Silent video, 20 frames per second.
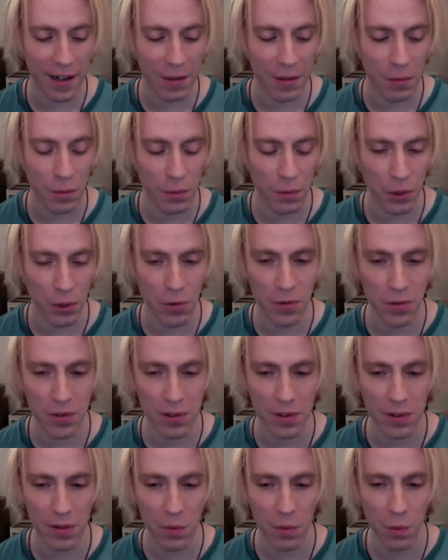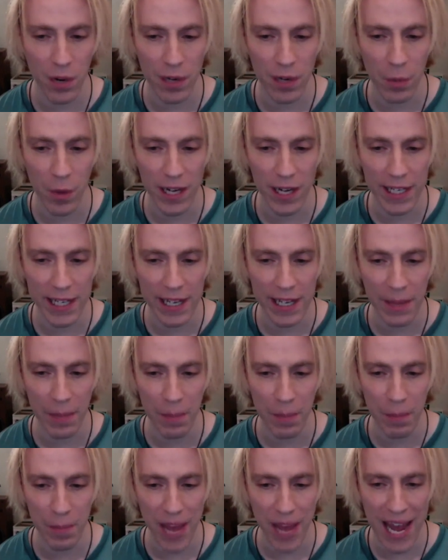Newton, when he
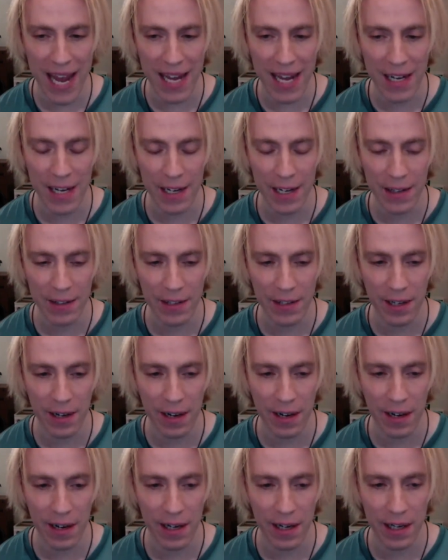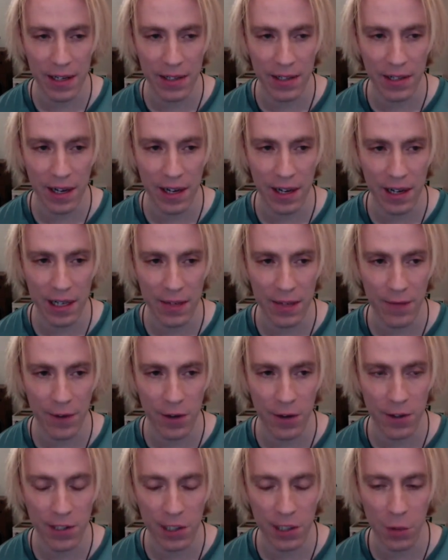made his
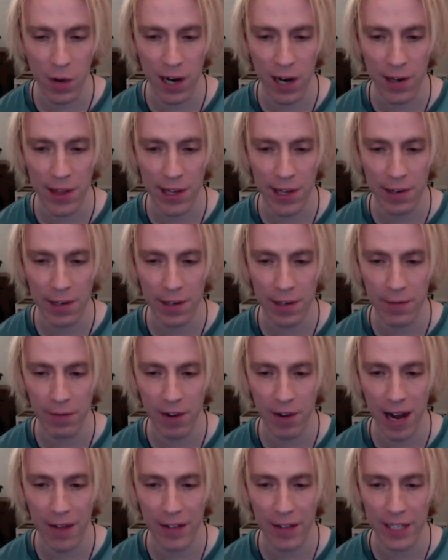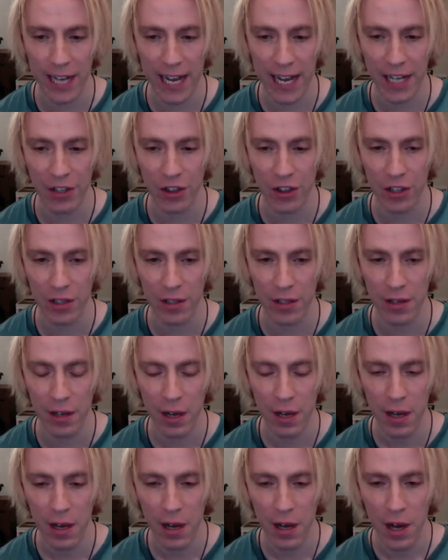inverse square theory of gravitation,
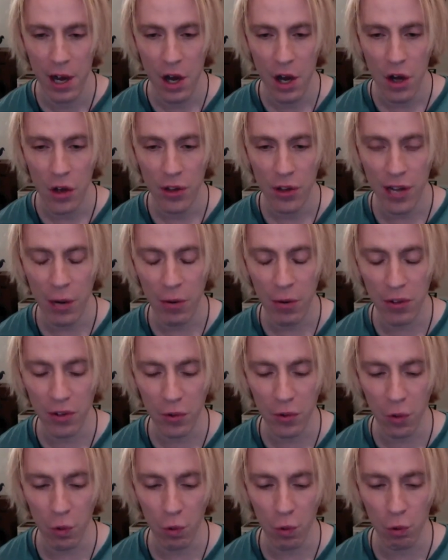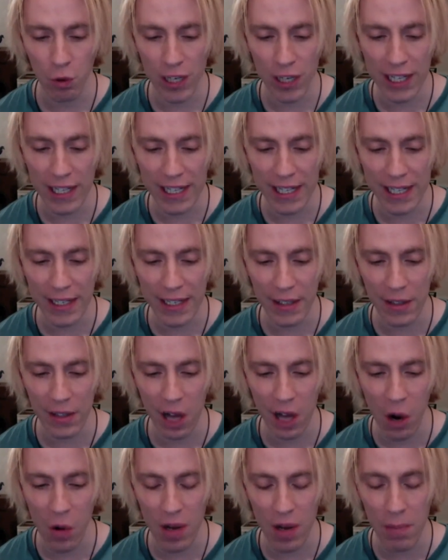there was really
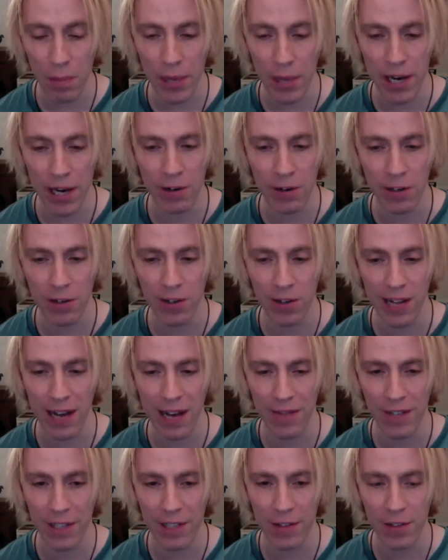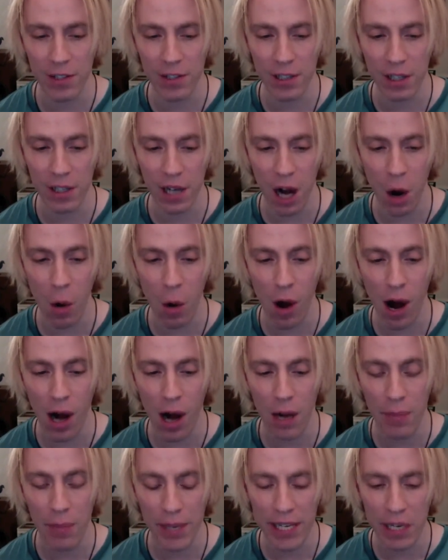no empirical evidence to go
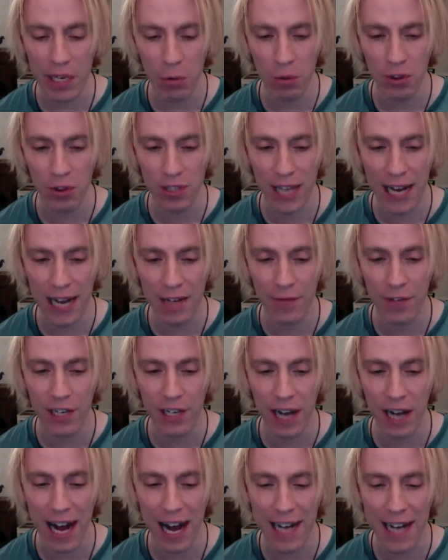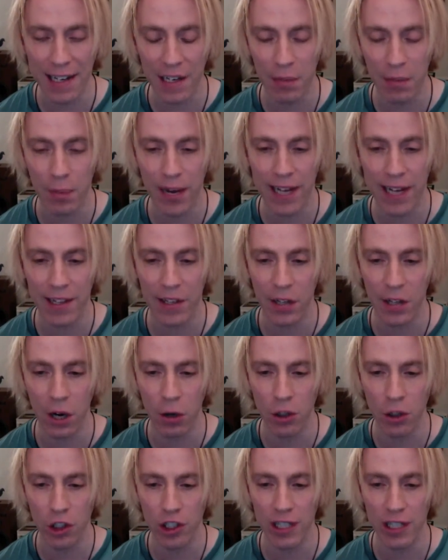on, but he was kind of guided by the
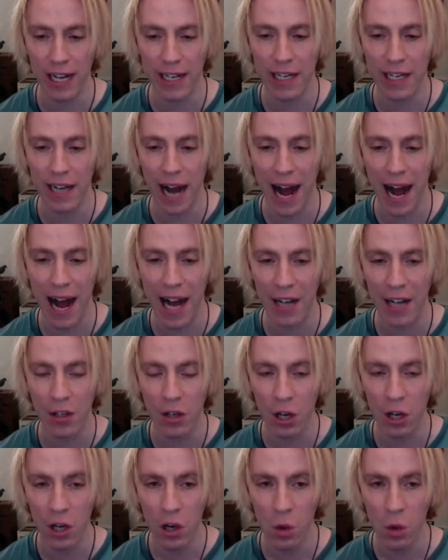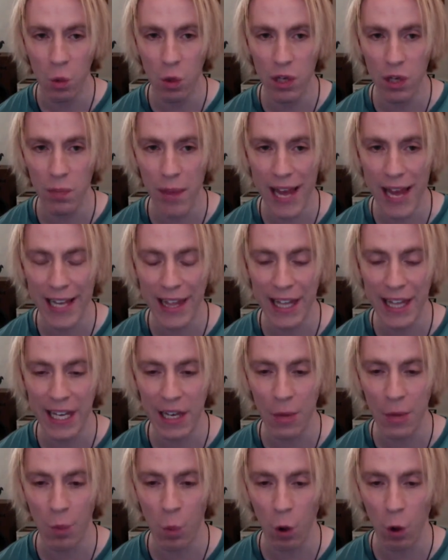notion that God would make
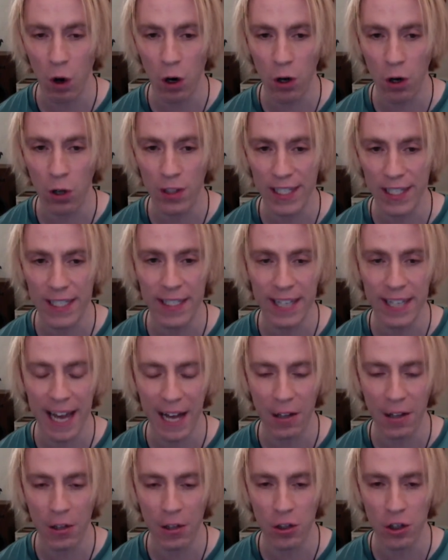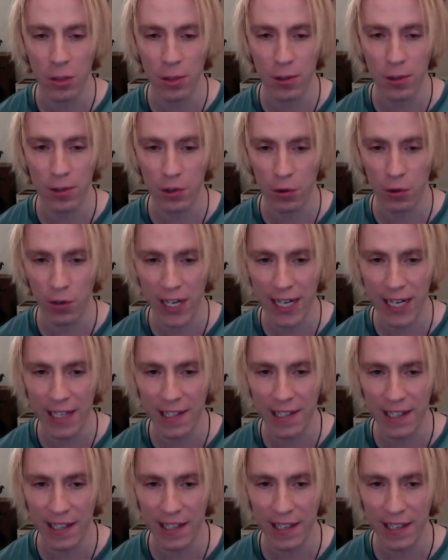the world intelligible to
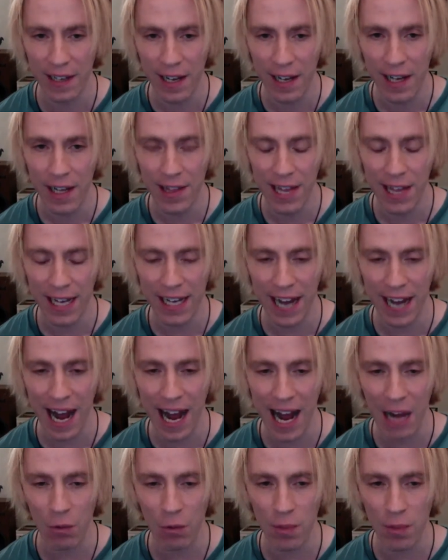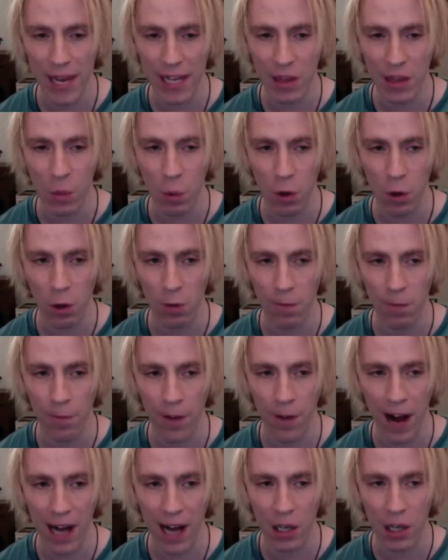reason, that God would make the world
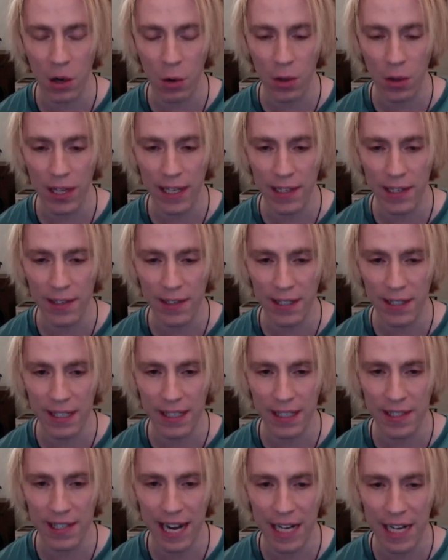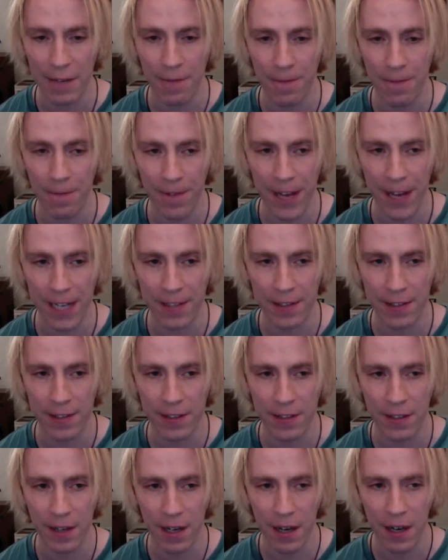follow these kind of
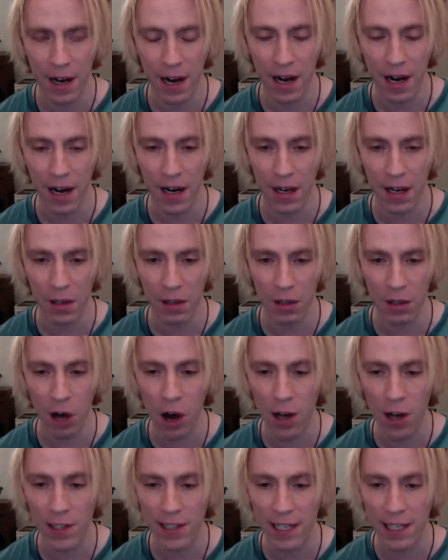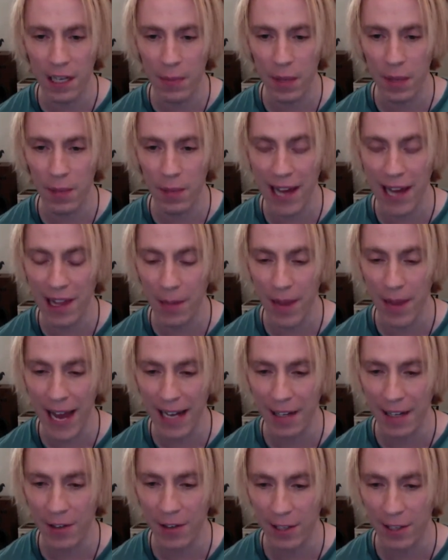fixed laws that could be
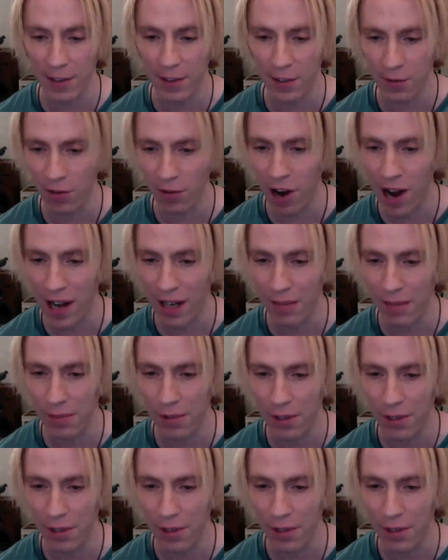mathematically described.